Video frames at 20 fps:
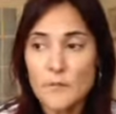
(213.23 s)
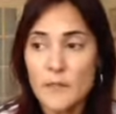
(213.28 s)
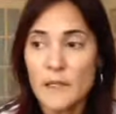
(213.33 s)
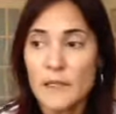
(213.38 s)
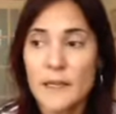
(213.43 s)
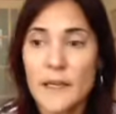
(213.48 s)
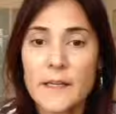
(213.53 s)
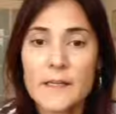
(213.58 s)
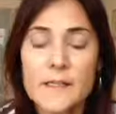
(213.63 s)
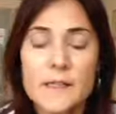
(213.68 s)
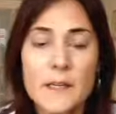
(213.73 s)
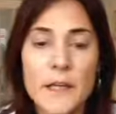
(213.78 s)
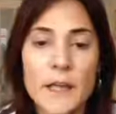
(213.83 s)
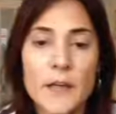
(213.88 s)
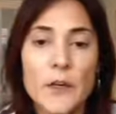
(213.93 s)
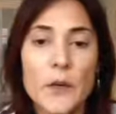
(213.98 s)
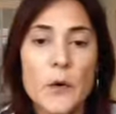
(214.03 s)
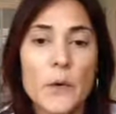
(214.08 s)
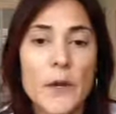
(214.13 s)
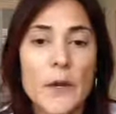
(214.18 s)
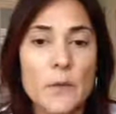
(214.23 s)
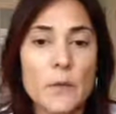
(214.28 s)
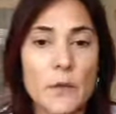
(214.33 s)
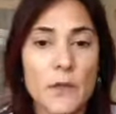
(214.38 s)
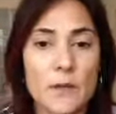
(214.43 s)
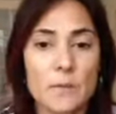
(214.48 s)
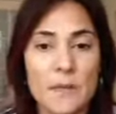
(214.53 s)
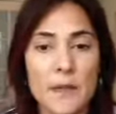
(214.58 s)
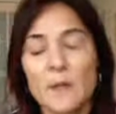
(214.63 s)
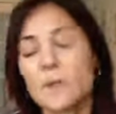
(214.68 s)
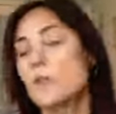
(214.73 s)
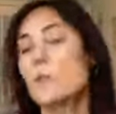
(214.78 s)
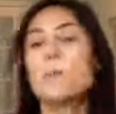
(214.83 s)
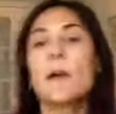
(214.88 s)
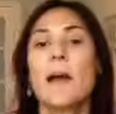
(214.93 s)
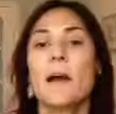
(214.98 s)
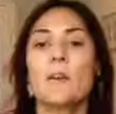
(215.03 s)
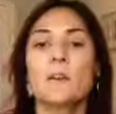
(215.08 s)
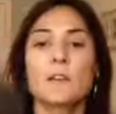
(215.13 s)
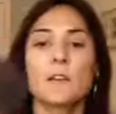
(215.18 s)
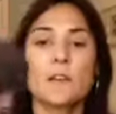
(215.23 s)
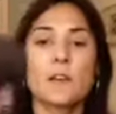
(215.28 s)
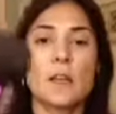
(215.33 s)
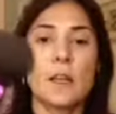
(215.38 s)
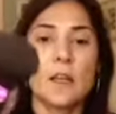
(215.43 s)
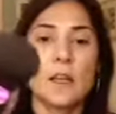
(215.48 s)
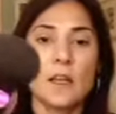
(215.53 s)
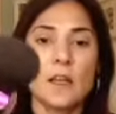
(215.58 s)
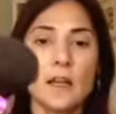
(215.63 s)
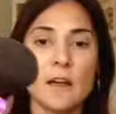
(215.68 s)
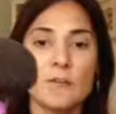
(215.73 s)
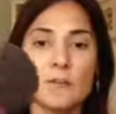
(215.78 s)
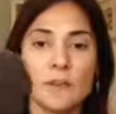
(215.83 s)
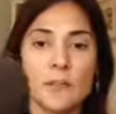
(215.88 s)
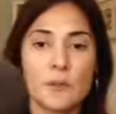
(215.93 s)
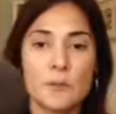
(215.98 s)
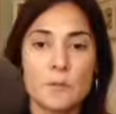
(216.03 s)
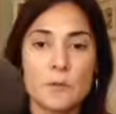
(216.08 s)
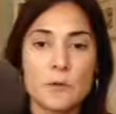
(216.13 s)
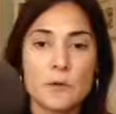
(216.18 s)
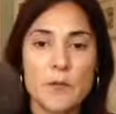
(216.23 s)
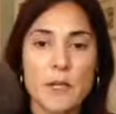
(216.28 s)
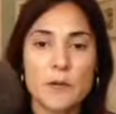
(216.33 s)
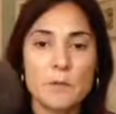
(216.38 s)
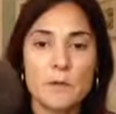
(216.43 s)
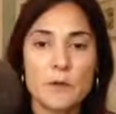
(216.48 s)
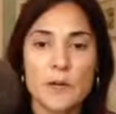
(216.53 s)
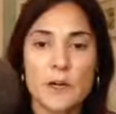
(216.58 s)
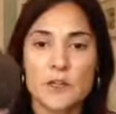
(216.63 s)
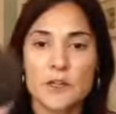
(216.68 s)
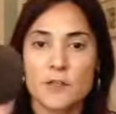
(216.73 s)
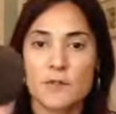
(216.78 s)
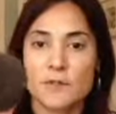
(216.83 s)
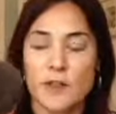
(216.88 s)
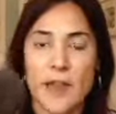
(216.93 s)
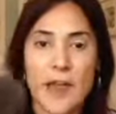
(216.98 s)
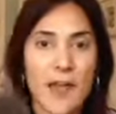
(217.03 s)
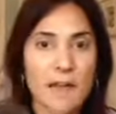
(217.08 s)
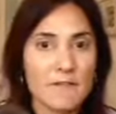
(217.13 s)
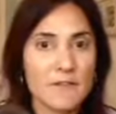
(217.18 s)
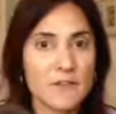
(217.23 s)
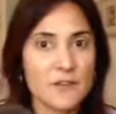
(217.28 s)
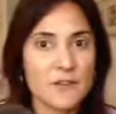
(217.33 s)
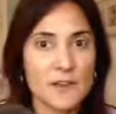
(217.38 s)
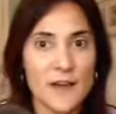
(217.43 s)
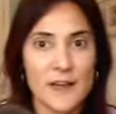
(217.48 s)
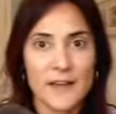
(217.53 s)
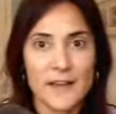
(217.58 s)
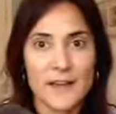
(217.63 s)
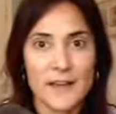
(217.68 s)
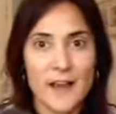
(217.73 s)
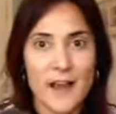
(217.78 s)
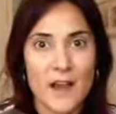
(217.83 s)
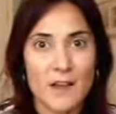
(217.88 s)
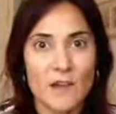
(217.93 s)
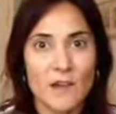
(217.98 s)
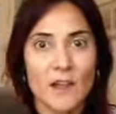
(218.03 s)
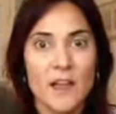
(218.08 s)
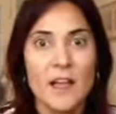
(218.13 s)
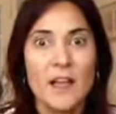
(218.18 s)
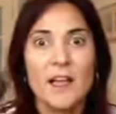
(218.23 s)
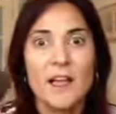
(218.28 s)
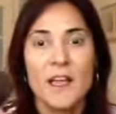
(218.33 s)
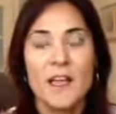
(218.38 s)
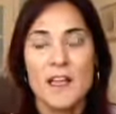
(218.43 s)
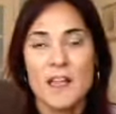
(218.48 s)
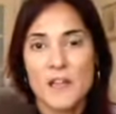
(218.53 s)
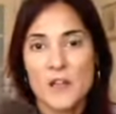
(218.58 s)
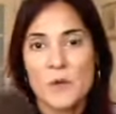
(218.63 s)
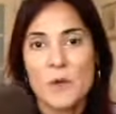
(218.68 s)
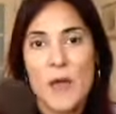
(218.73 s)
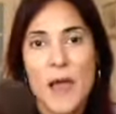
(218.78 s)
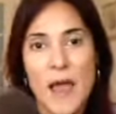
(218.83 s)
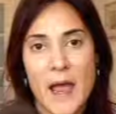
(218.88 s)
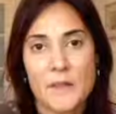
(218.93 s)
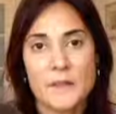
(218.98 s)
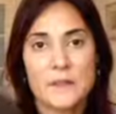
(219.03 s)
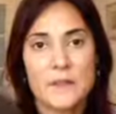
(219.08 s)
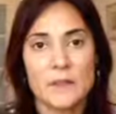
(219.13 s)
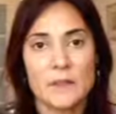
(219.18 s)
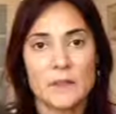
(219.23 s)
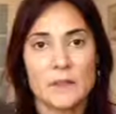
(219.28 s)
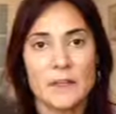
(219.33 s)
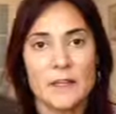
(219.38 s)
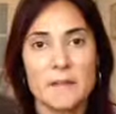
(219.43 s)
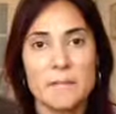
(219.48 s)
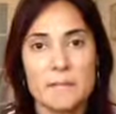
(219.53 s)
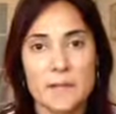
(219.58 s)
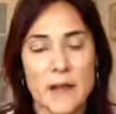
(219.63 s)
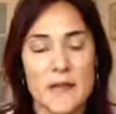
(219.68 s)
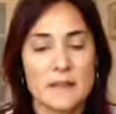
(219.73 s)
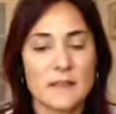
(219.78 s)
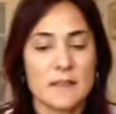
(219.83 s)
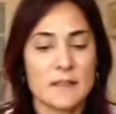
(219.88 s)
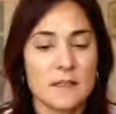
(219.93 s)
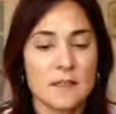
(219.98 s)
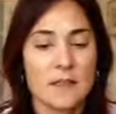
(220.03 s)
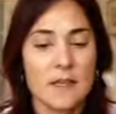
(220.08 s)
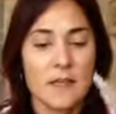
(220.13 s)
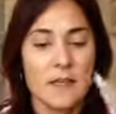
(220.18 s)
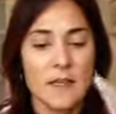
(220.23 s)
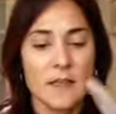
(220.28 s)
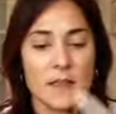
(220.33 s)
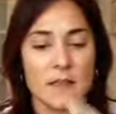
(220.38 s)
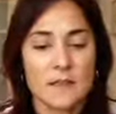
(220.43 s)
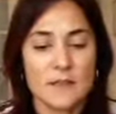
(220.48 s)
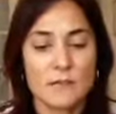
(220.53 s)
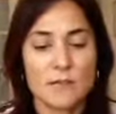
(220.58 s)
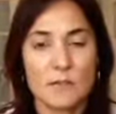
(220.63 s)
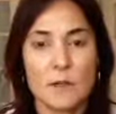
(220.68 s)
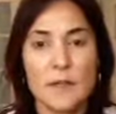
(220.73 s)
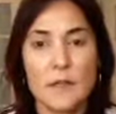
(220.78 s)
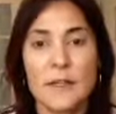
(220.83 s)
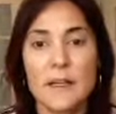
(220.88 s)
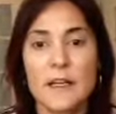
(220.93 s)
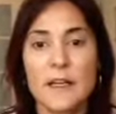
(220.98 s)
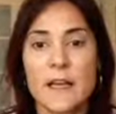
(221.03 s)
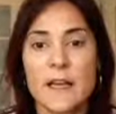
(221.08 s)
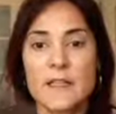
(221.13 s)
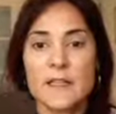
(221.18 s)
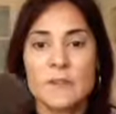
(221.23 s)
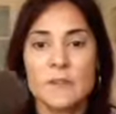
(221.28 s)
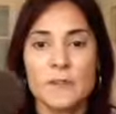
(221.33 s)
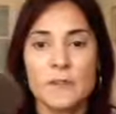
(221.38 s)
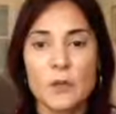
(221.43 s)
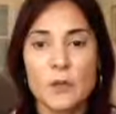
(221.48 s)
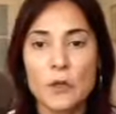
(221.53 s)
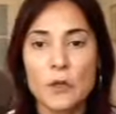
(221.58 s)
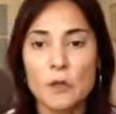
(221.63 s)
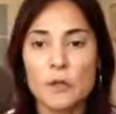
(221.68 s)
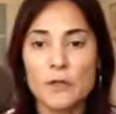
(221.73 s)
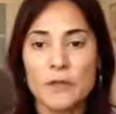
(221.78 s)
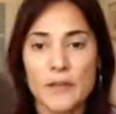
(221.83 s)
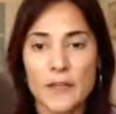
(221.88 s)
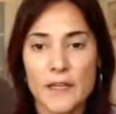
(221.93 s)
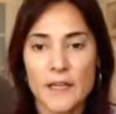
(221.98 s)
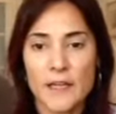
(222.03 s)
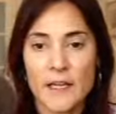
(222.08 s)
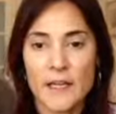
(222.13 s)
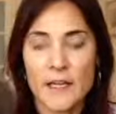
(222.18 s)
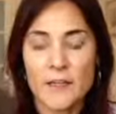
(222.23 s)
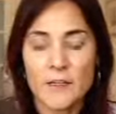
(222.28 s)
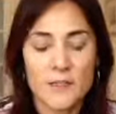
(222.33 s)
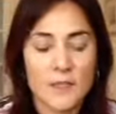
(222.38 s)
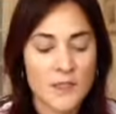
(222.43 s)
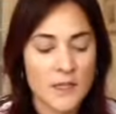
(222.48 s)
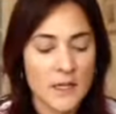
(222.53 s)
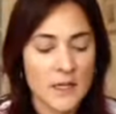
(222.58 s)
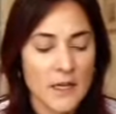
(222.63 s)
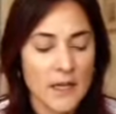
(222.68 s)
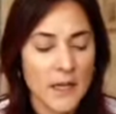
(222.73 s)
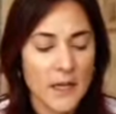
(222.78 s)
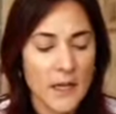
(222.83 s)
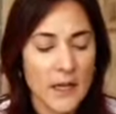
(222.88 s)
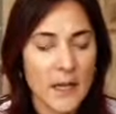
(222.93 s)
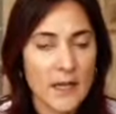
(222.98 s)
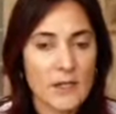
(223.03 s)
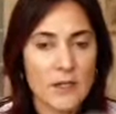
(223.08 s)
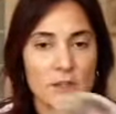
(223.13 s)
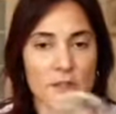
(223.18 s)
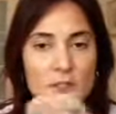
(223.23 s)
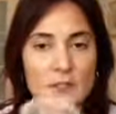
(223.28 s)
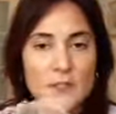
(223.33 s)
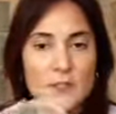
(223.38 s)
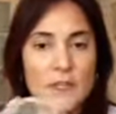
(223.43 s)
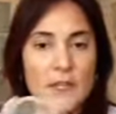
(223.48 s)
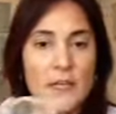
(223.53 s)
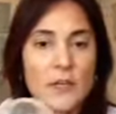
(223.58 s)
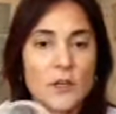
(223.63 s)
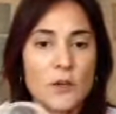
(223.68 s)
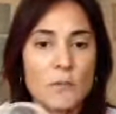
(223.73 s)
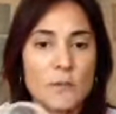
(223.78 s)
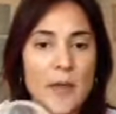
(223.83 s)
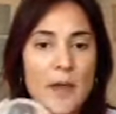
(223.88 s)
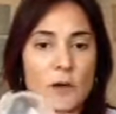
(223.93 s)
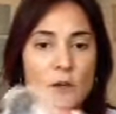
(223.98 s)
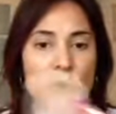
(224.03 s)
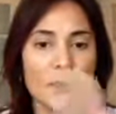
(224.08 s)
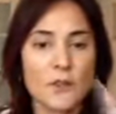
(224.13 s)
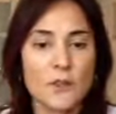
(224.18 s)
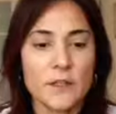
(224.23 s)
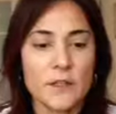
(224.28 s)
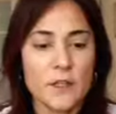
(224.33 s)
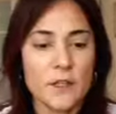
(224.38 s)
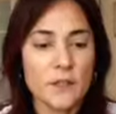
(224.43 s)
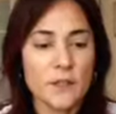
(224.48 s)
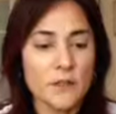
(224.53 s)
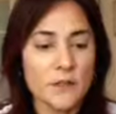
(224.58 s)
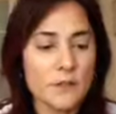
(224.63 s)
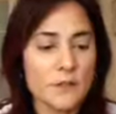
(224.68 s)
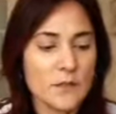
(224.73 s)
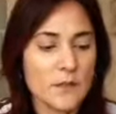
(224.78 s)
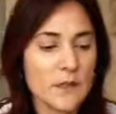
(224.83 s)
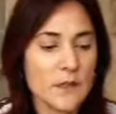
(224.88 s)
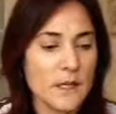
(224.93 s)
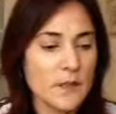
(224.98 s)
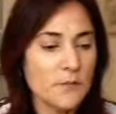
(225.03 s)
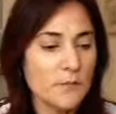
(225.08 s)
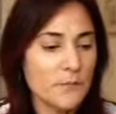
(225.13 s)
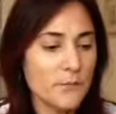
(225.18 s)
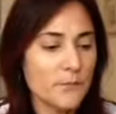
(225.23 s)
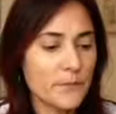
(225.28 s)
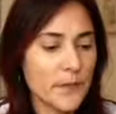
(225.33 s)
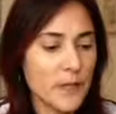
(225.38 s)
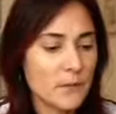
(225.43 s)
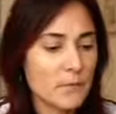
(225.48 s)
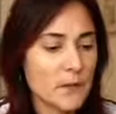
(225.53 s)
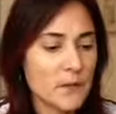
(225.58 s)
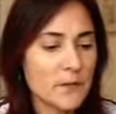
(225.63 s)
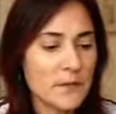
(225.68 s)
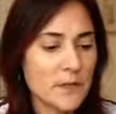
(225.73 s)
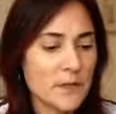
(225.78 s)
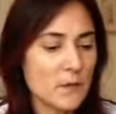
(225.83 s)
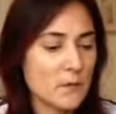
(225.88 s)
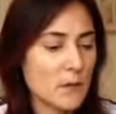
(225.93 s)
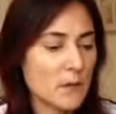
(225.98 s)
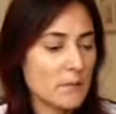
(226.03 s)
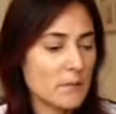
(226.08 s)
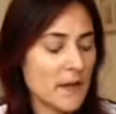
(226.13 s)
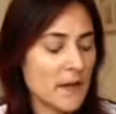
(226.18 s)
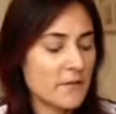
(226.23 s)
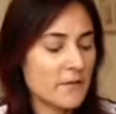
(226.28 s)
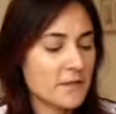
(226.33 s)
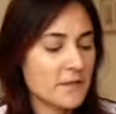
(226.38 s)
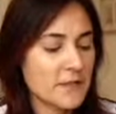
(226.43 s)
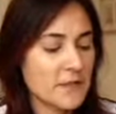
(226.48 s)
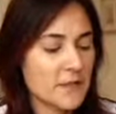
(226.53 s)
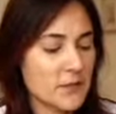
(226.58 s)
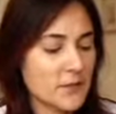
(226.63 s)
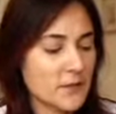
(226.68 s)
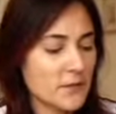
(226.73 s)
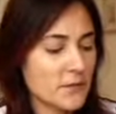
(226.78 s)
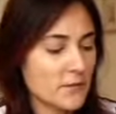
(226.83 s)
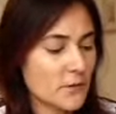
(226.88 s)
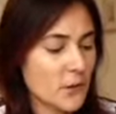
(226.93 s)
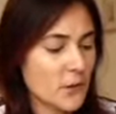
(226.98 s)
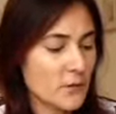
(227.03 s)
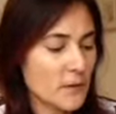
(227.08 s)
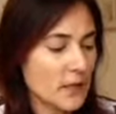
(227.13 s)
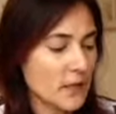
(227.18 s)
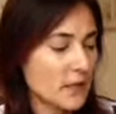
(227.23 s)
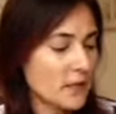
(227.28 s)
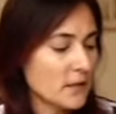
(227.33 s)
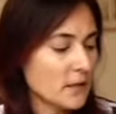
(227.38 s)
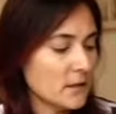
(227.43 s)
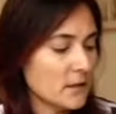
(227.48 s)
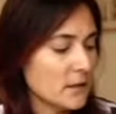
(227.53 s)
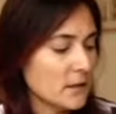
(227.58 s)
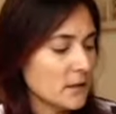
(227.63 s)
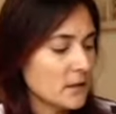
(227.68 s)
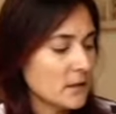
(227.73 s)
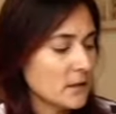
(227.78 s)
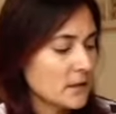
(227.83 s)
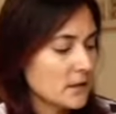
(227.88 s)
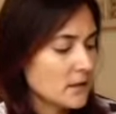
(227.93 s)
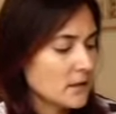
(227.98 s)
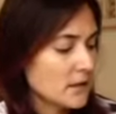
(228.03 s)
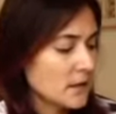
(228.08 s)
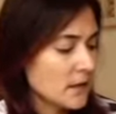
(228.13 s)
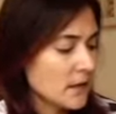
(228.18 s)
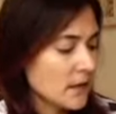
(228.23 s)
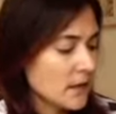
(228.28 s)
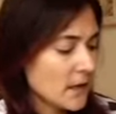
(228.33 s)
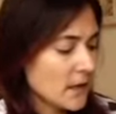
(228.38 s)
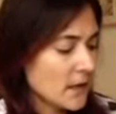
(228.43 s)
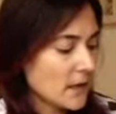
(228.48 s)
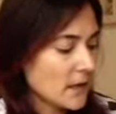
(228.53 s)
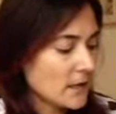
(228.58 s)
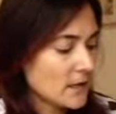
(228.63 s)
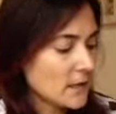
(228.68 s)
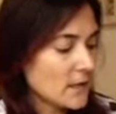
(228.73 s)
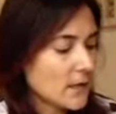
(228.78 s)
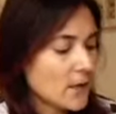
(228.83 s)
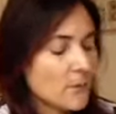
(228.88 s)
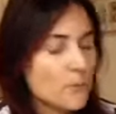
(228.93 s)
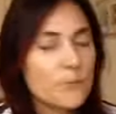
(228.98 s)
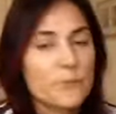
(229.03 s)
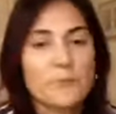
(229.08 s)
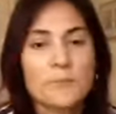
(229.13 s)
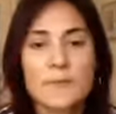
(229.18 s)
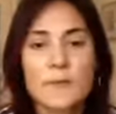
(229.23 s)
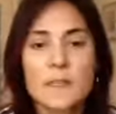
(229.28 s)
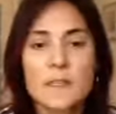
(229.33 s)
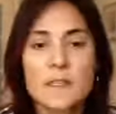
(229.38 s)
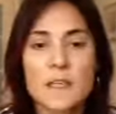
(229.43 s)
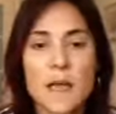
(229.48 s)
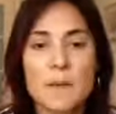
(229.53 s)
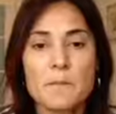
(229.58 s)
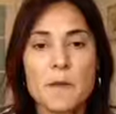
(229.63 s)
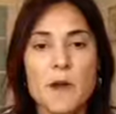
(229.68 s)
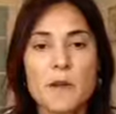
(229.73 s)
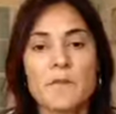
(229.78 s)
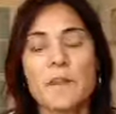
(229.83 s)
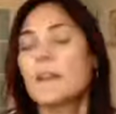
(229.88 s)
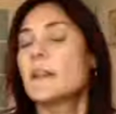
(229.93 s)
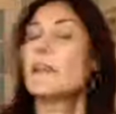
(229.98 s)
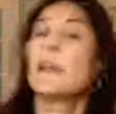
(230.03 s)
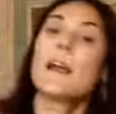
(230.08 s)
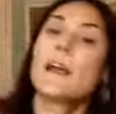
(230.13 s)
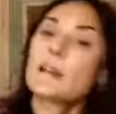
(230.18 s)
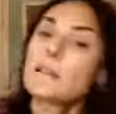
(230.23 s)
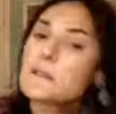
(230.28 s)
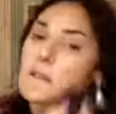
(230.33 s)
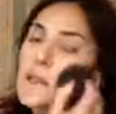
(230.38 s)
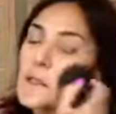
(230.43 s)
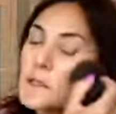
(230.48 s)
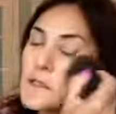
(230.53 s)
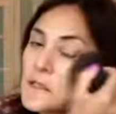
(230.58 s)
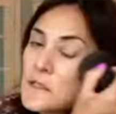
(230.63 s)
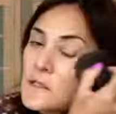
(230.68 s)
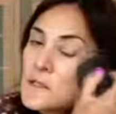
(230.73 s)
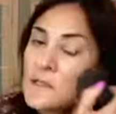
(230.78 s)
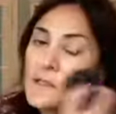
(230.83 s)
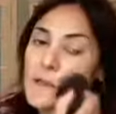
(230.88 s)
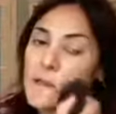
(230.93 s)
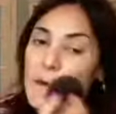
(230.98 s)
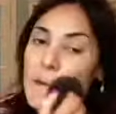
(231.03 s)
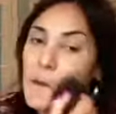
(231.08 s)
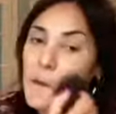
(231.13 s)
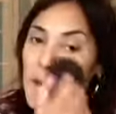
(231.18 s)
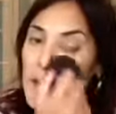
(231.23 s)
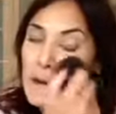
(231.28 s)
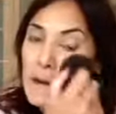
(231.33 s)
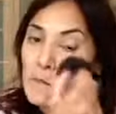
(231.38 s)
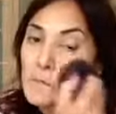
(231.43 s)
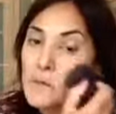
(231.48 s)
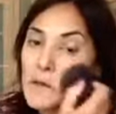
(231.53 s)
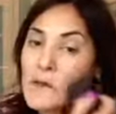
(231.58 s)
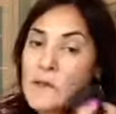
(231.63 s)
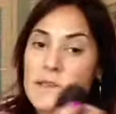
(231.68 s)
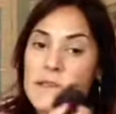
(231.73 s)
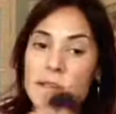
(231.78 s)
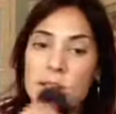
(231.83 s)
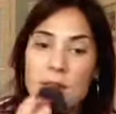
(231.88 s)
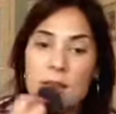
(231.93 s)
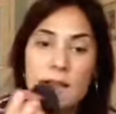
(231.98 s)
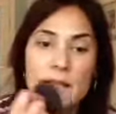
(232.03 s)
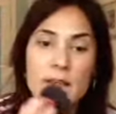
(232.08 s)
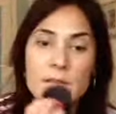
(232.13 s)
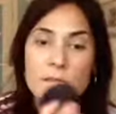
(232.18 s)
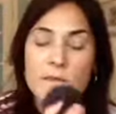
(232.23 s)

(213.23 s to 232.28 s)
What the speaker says: Next I go in with a mineral powder. Love a kabuki brush. If you haven't tried it out, you absolutely must. It's a really nice full finish, and you just take your powder that you're using. I'm using one by Physicians Formula, and tap off any excess and just go in and press it in.